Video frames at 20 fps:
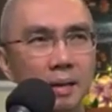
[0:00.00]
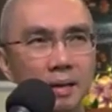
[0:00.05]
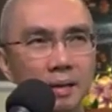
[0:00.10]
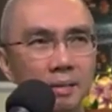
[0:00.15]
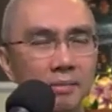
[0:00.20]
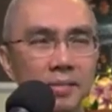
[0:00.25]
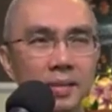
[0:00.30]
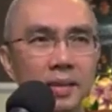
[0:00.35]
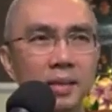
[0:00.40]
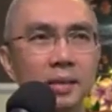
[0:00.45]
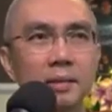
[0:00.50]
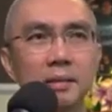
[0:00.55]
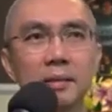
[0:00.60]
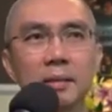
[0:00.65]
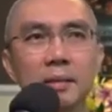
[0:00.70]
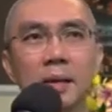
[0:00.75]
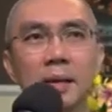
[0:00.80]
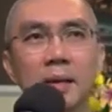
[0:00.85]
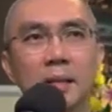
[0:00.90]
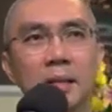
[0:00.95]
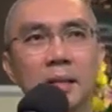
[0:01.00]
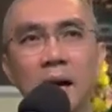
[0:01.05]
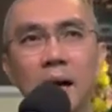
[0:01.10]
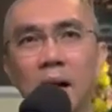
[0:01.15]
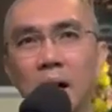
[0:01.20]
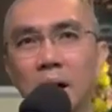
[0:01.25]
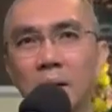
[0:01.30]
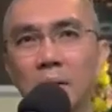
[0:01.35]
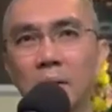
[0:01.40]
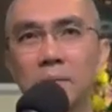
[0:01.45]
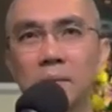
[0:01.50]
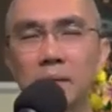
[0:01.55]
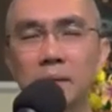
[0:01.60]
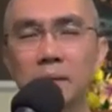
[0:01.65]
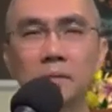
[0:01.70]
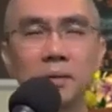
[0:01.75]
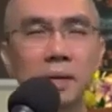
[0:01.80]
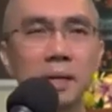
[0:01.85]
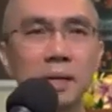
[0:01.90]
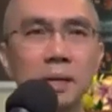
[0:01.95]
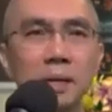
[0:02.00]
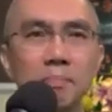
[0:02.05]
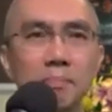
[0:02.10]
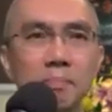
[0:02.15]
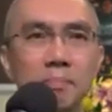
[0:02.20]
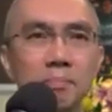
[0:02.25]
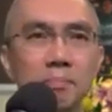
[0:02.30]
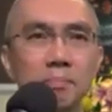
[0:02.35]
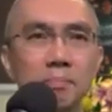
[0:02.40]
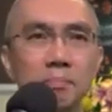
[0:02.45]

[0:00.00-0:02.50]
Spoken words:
difficult and how it really